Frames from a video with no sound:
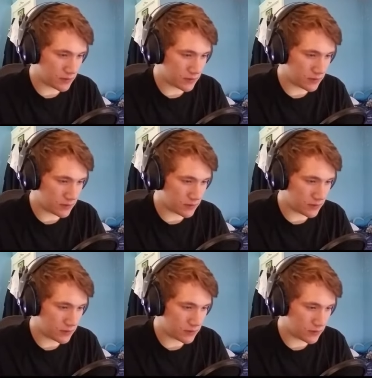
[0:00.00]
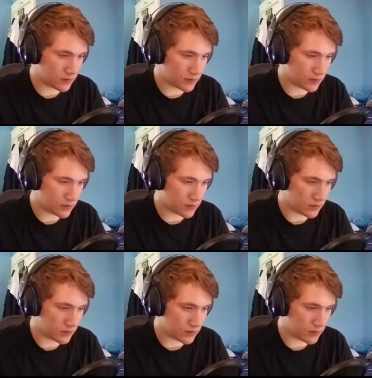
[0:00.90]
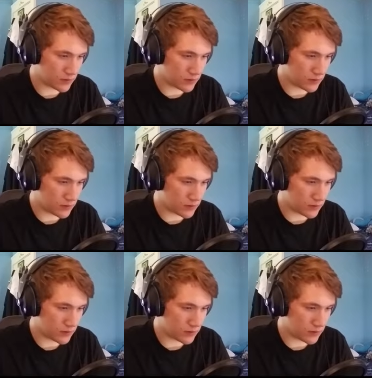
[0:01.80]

No one is speaking in this clip.